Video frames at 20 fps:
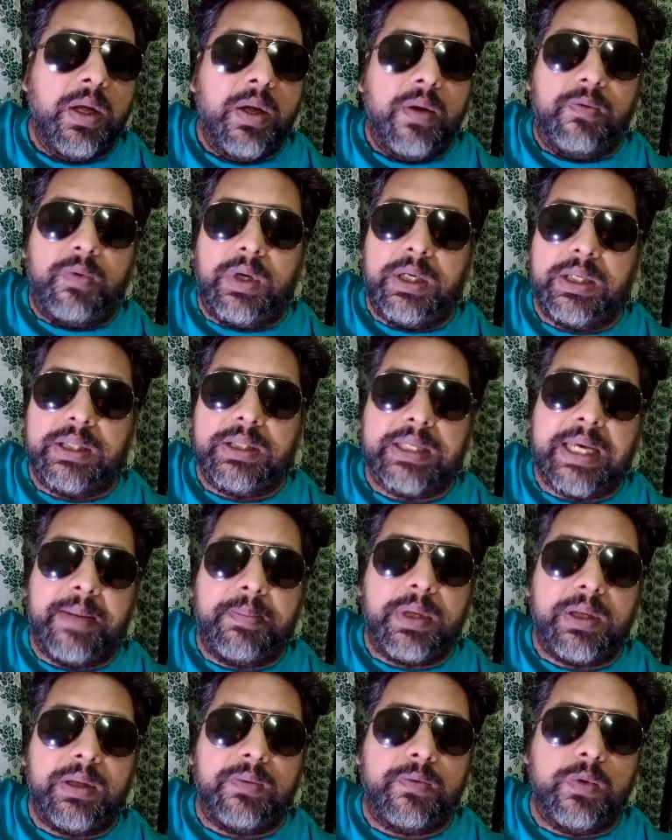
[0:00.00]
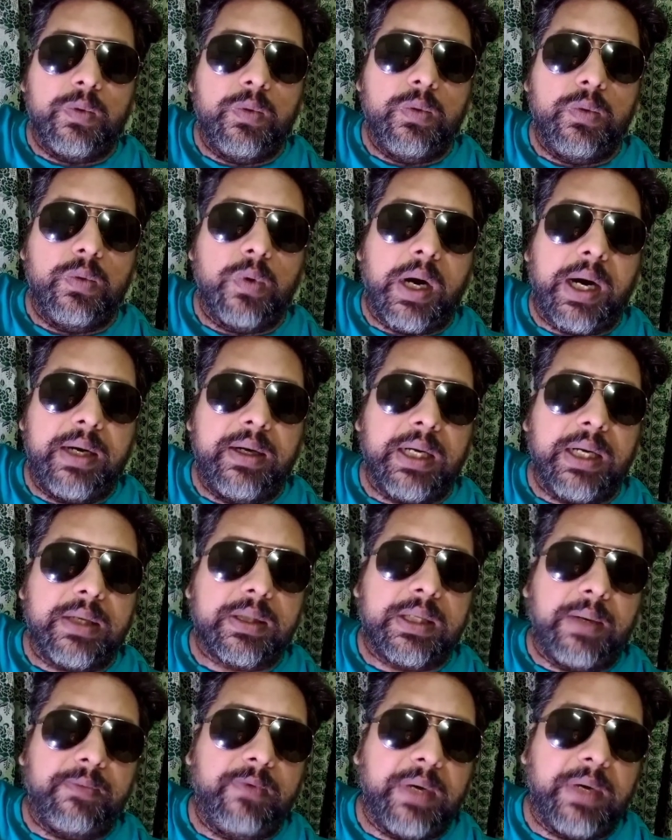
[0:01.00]
For example, if you are
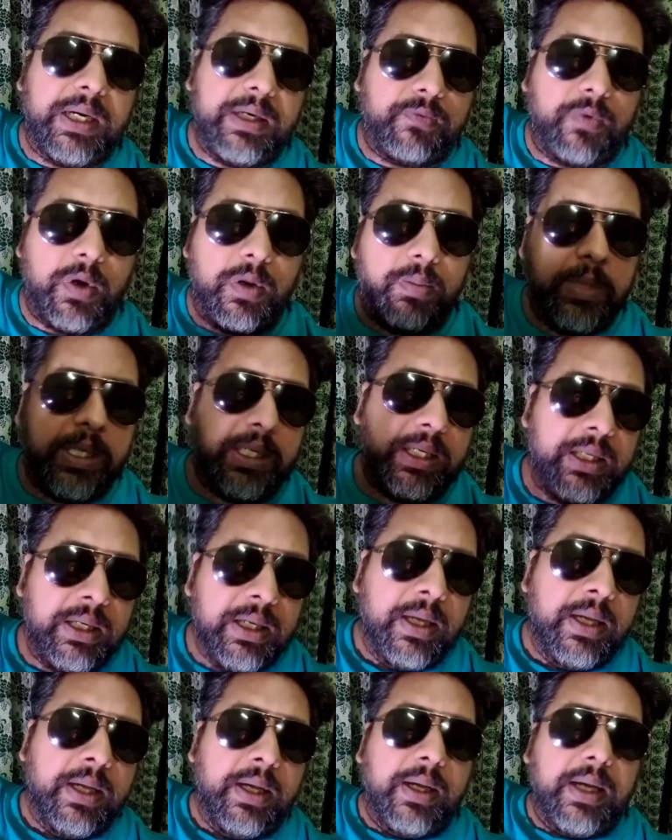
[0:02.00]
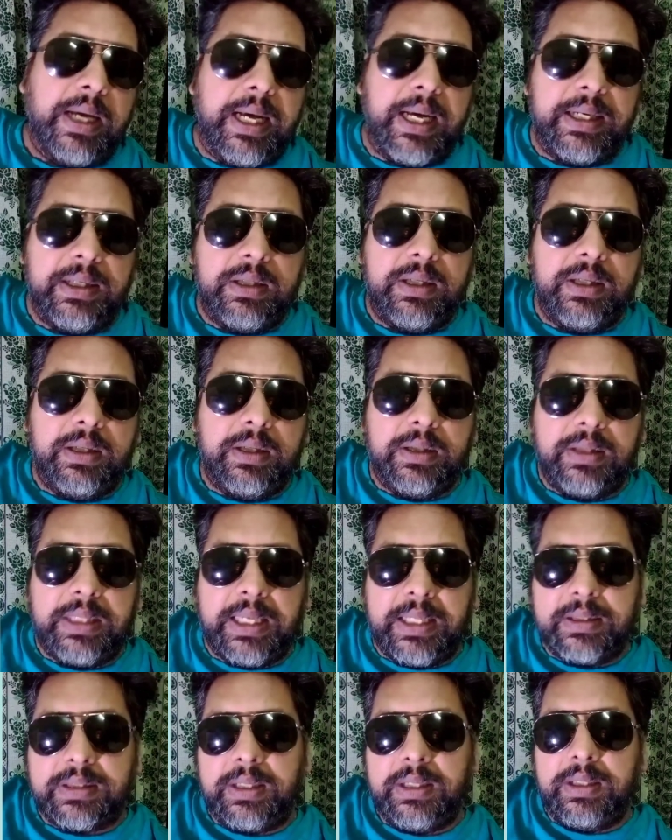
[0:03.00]
dressed up very formally and
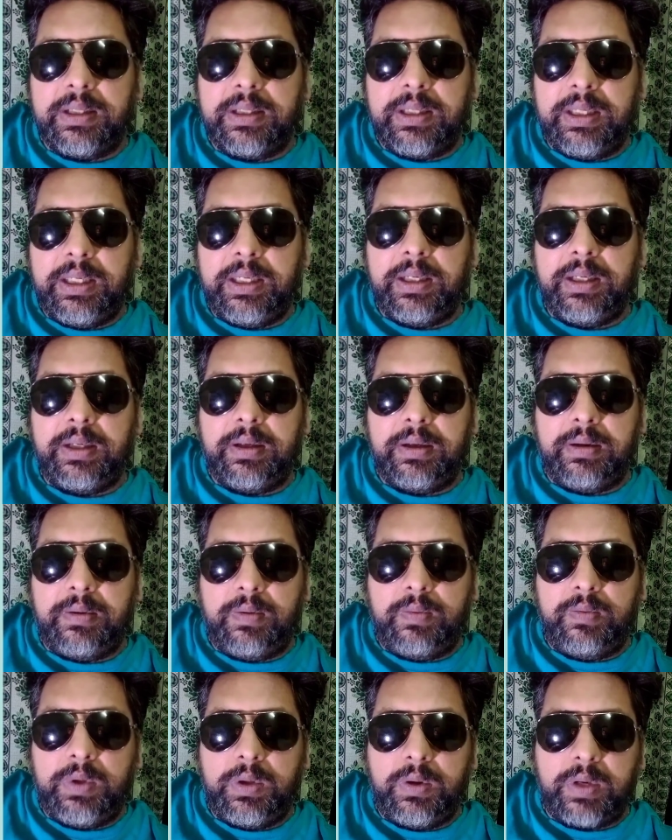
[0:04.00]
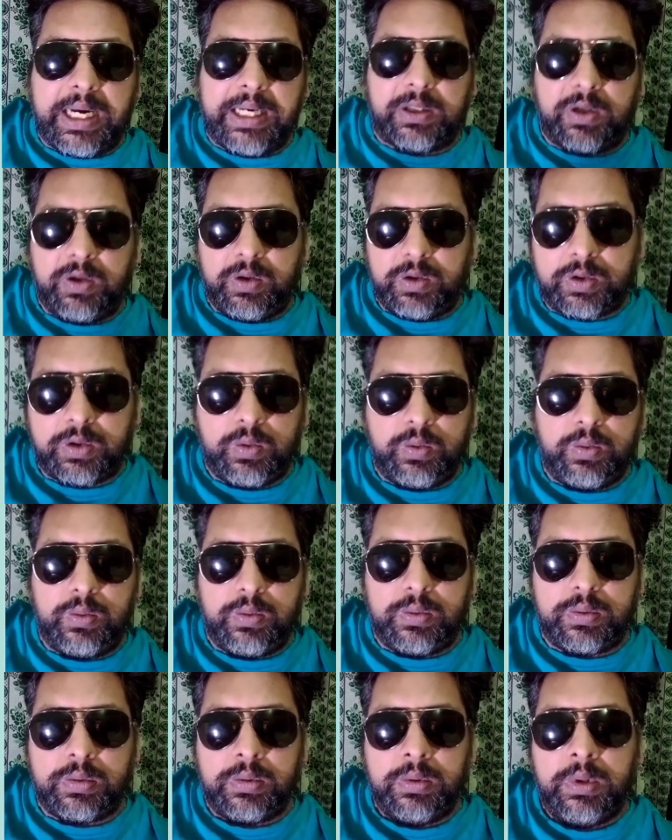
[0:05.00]
then suddenly we look at your
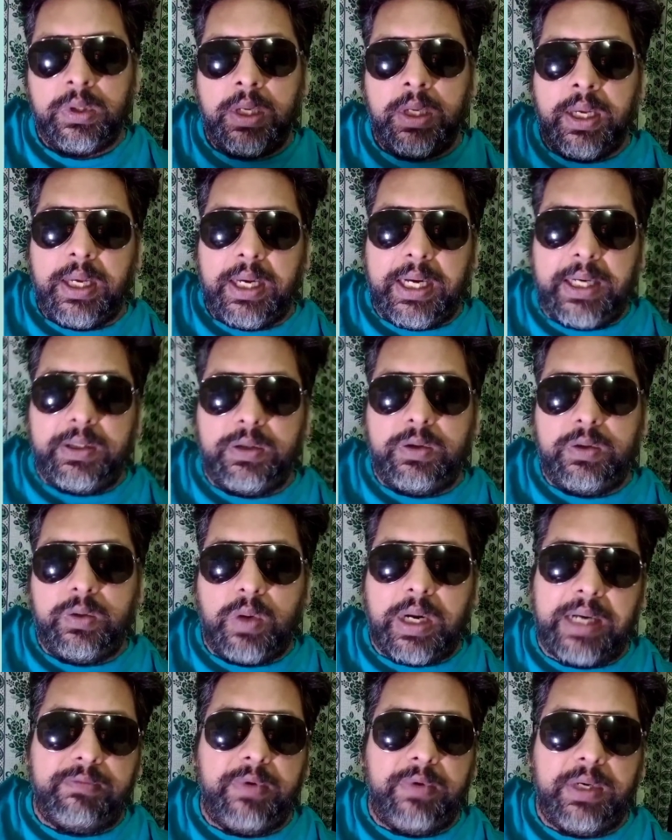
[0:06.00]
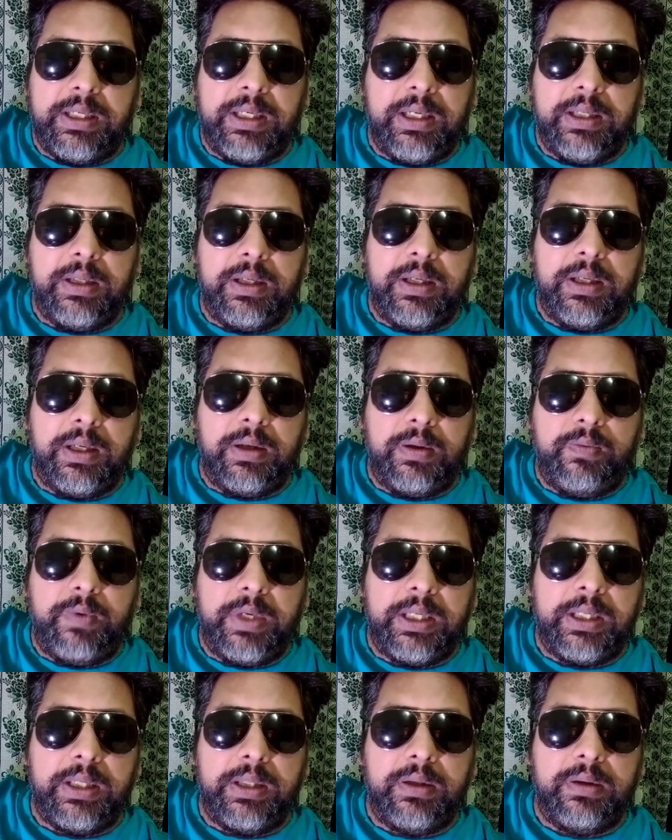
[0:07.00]
shoes and you are
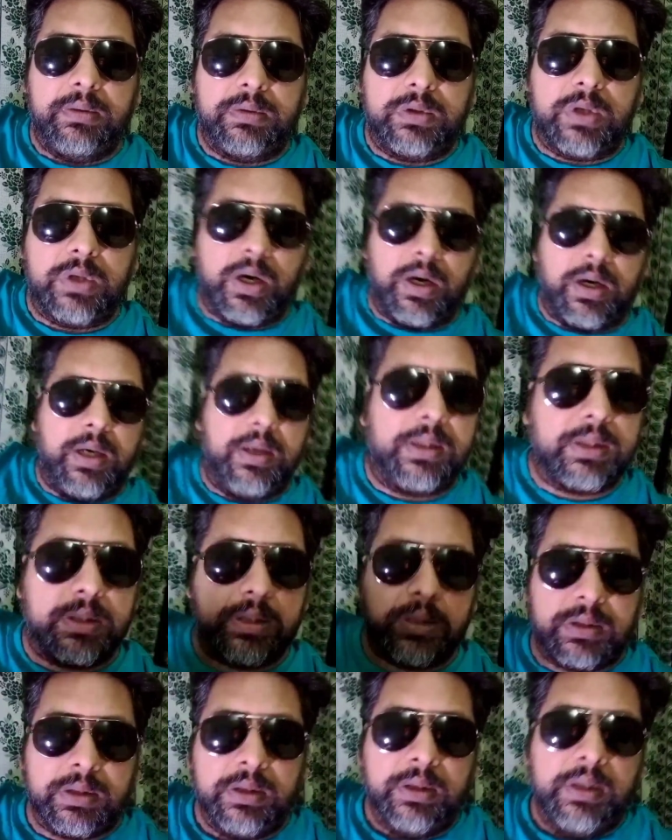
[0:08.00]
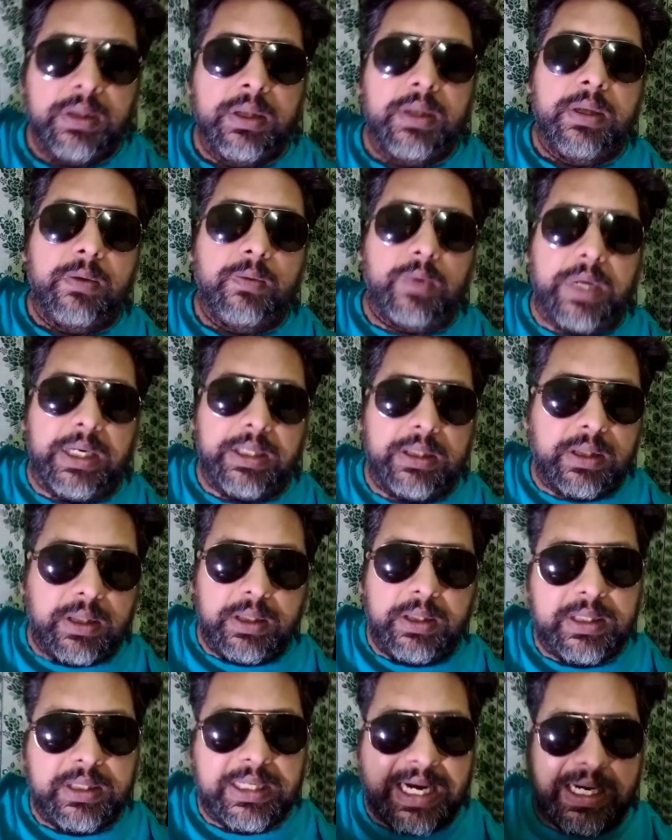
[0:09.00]
wearing joggers, white
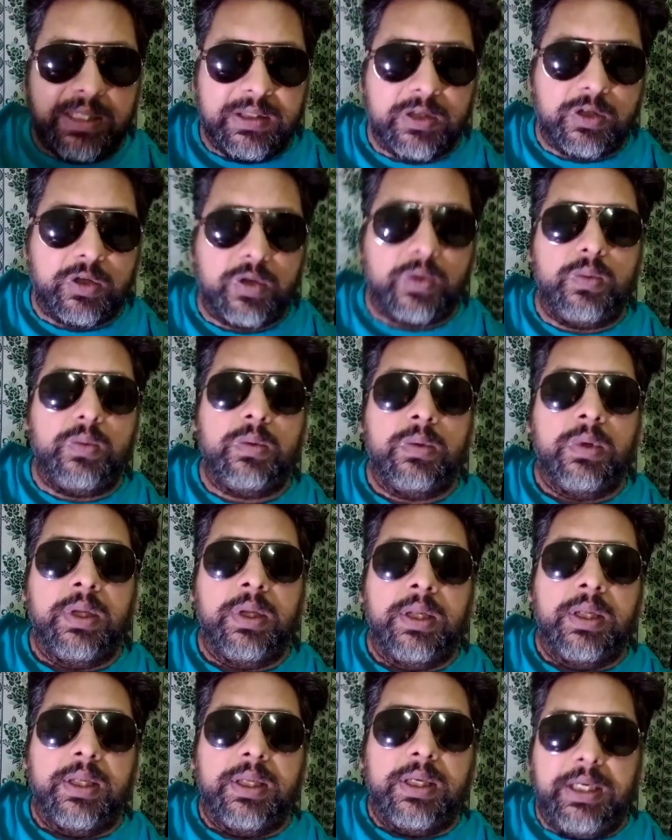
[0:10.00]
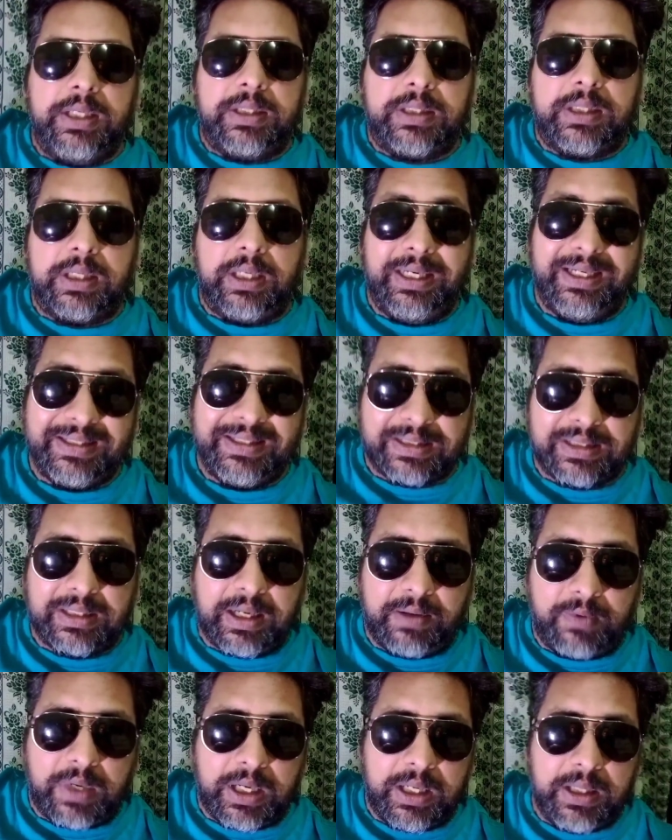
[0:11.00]
color tennis shoe, it is
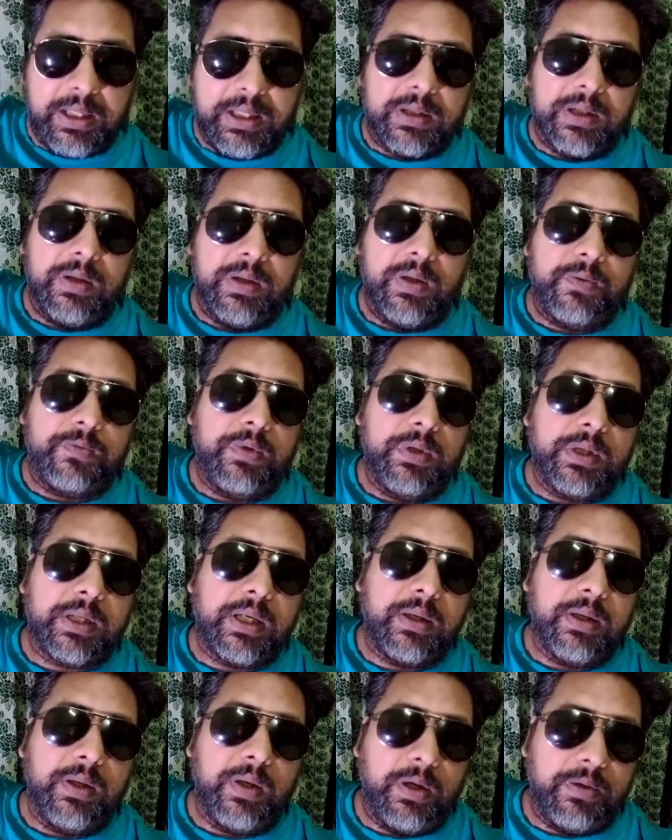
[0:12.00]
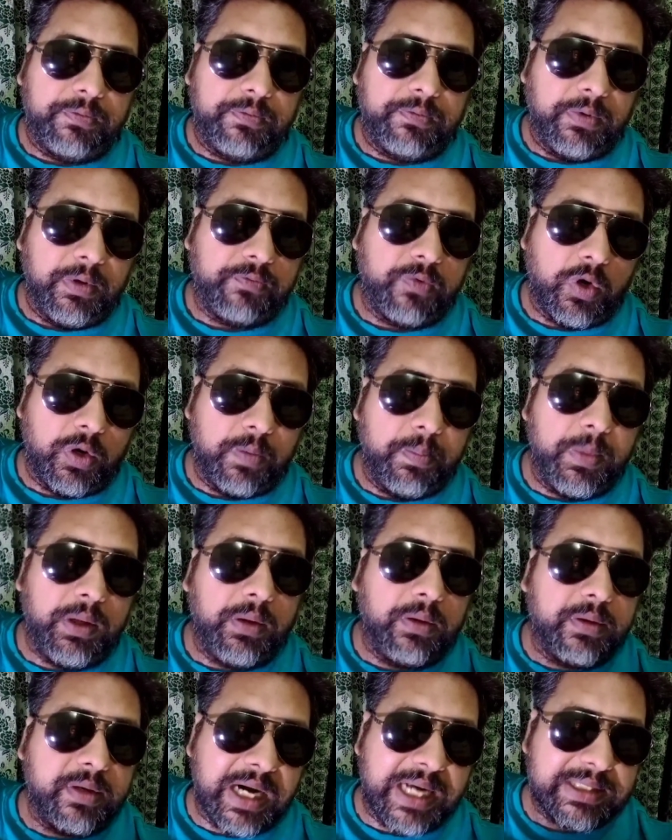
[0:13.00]
a violation of a formal
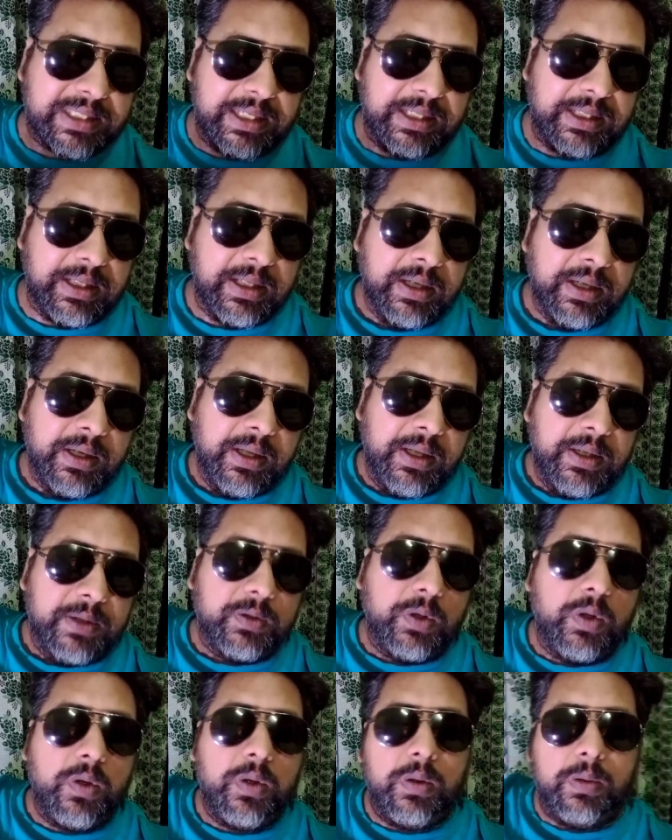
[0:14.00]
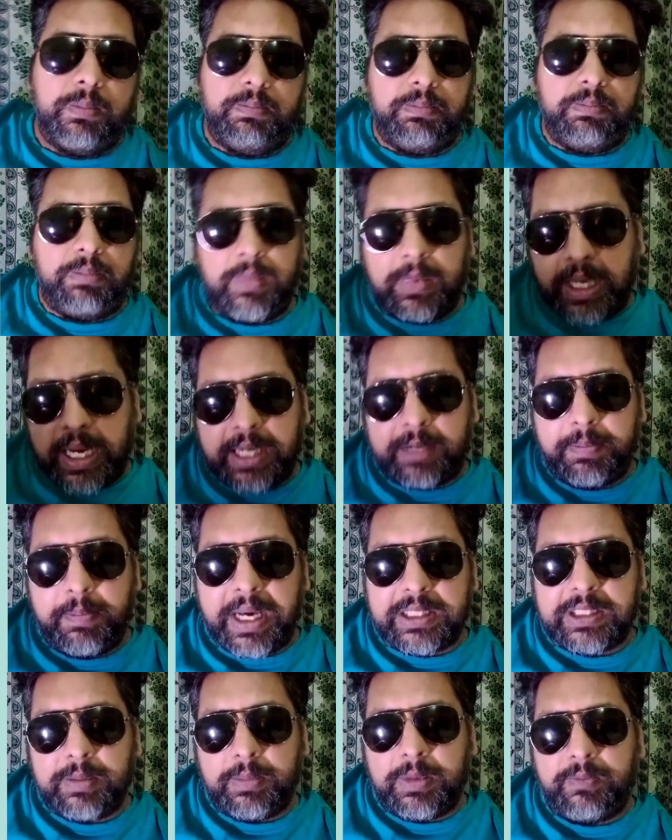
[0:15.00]
dressing. So at
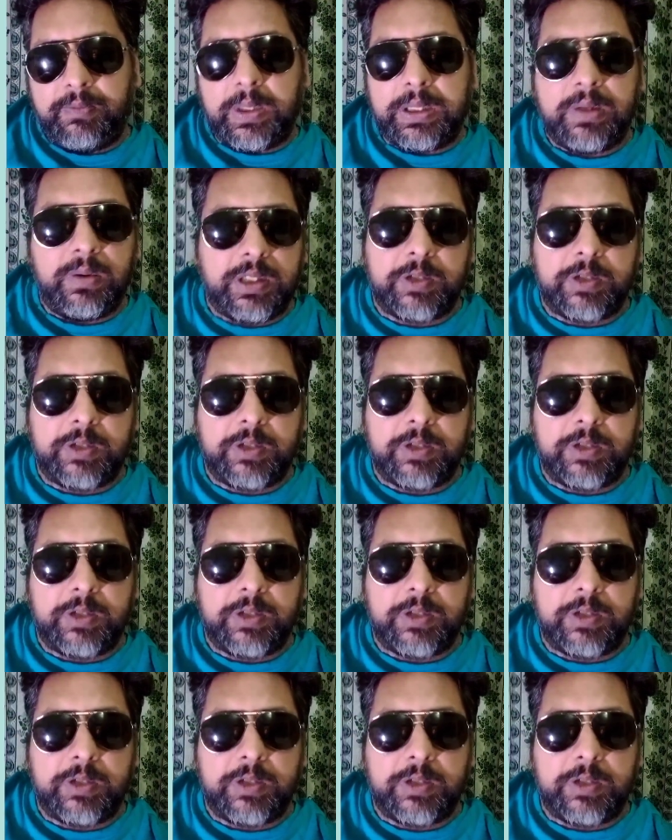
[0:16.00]
maximum, what you